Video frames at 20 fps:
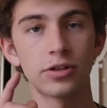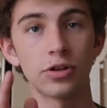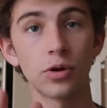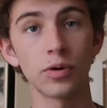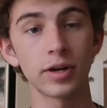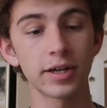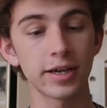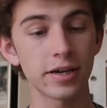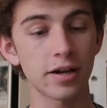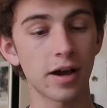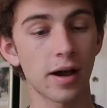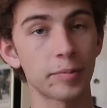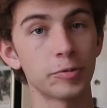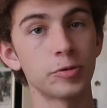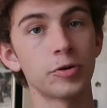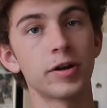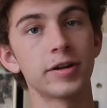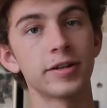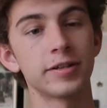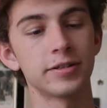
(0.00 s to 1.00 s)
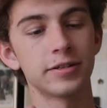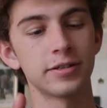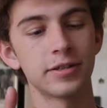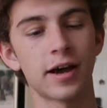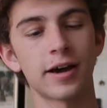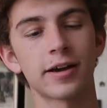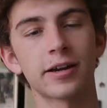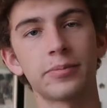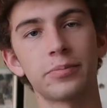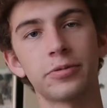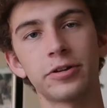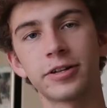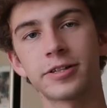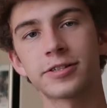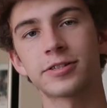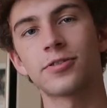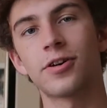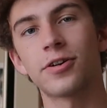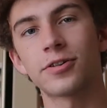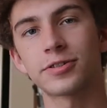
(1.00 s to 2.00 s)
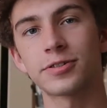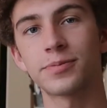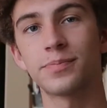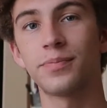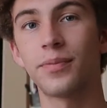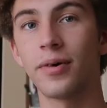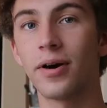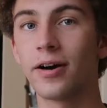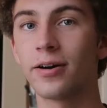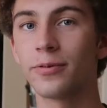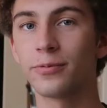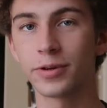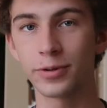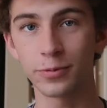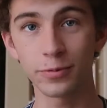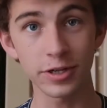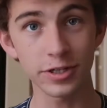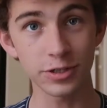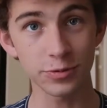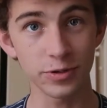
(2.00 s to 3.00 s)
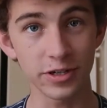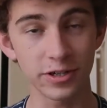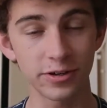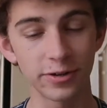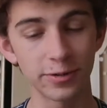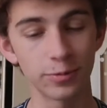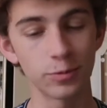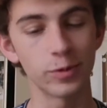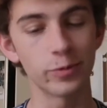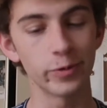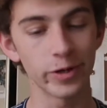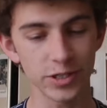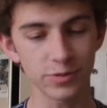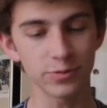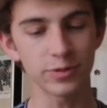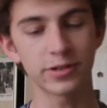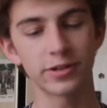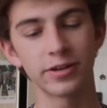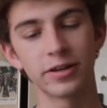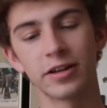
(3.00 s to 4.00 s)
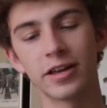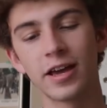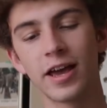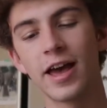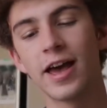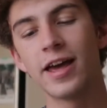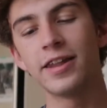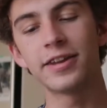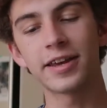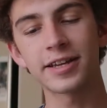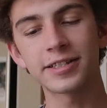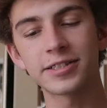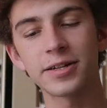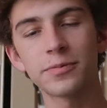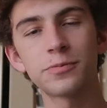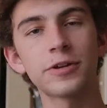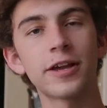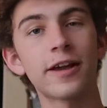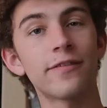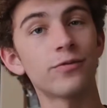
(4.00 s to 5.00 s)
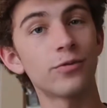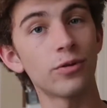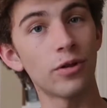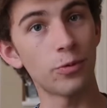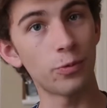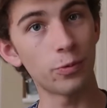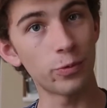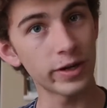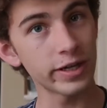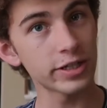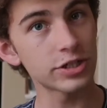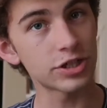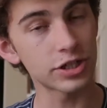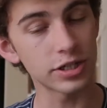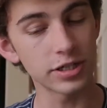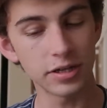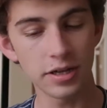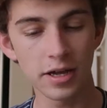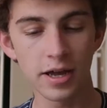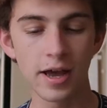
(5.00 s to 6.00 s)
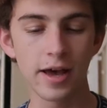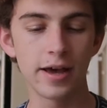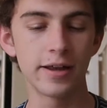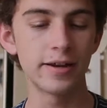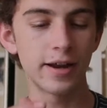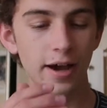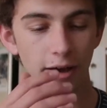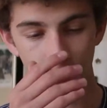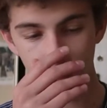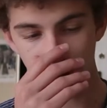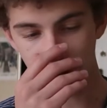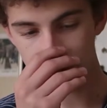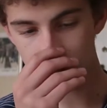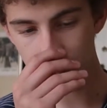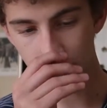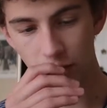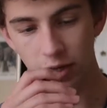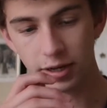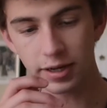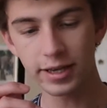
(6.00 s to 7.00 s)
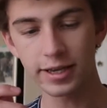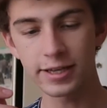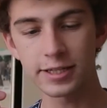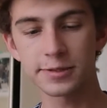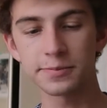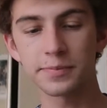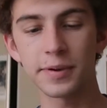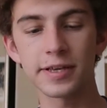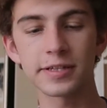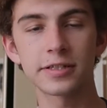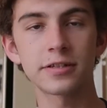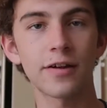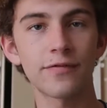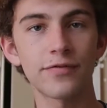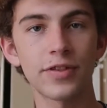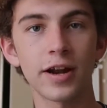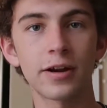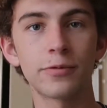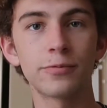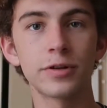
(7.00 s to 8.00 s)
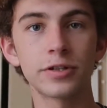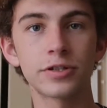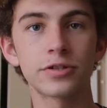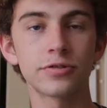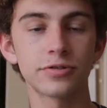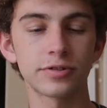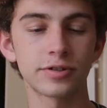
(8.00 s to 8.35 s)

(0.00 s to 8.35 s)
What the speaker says: Don't want to get copyrighted, not going to play any songs, but we wish we could, Next up we have the Widgie. Now this one is based off that original